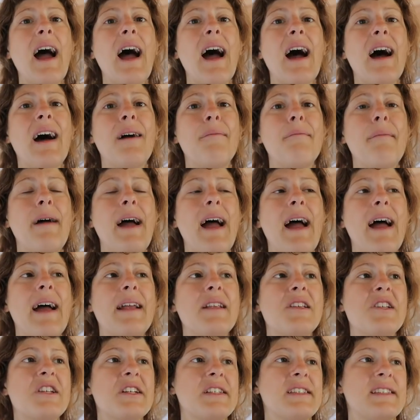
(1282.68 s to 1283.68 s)
um,
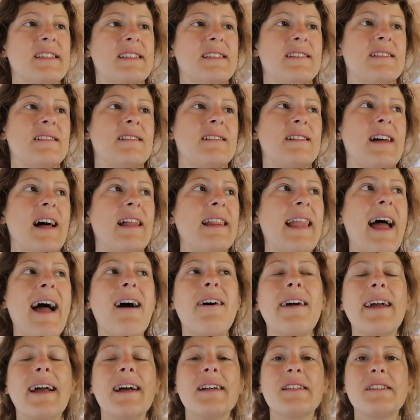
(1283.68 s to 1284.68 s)
and just
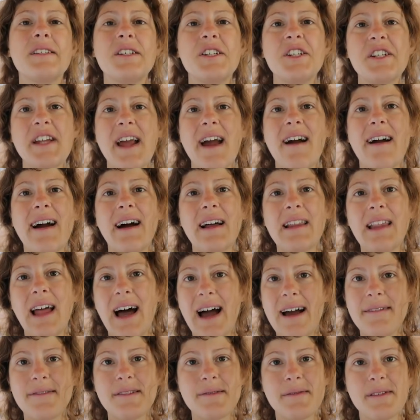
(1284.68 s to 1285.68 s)
allowing us to share our
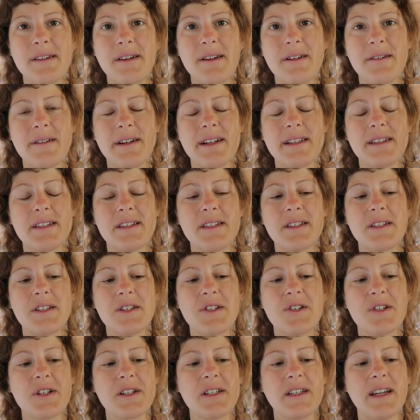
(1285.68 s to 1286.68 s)
lives with you. It's
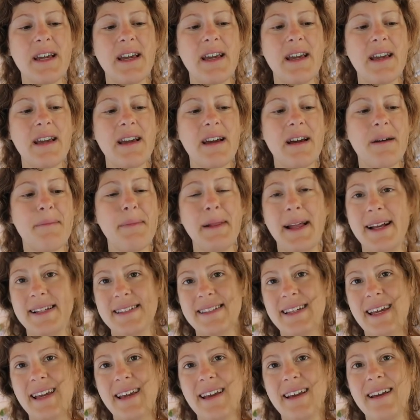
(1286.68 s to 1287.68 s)
truly a
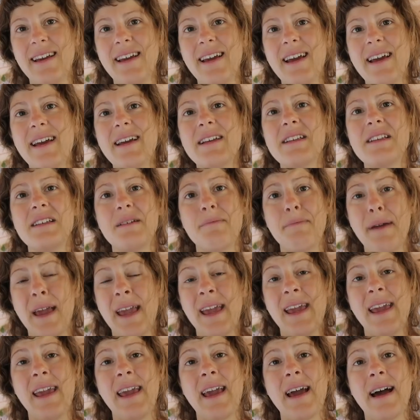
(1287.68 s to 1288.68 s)
blessing to
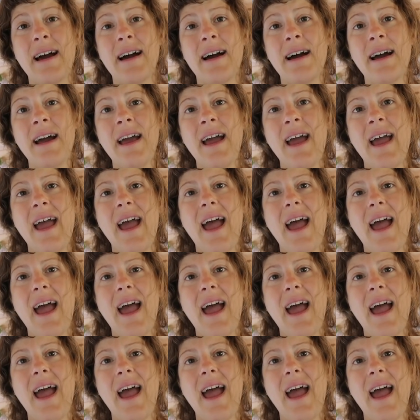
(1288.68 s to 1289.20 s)
be here.